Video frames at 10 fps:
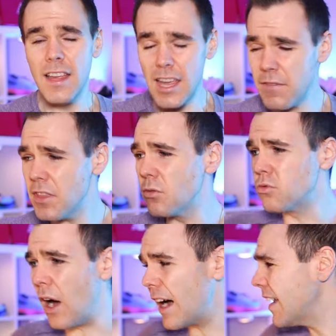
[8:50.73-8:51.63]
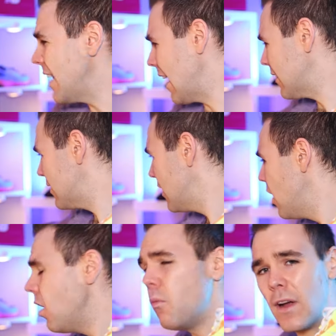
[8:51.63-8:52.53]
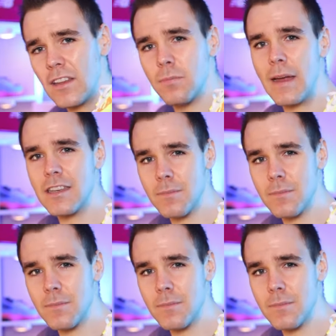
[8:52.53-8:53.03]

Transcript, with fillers: Even the Rocket X, what is meant